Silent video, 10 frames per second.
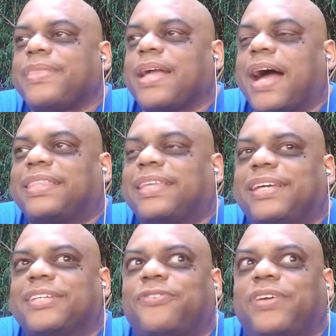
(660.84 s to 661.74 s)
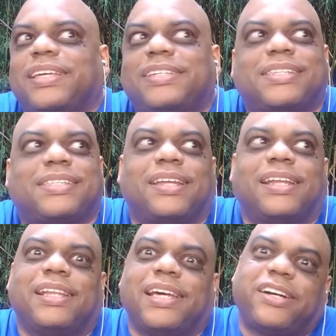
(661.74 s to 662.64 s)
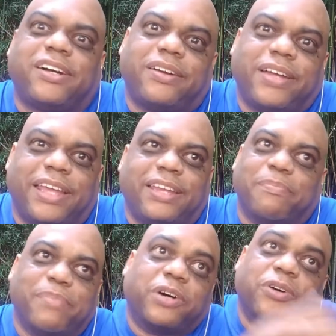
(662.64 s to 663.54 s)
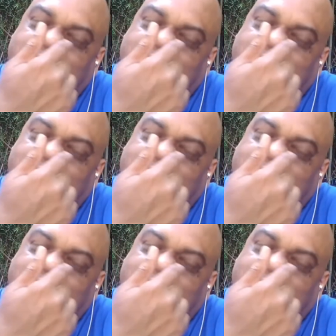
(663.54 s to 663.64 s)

I think it's really just the liquor and the milk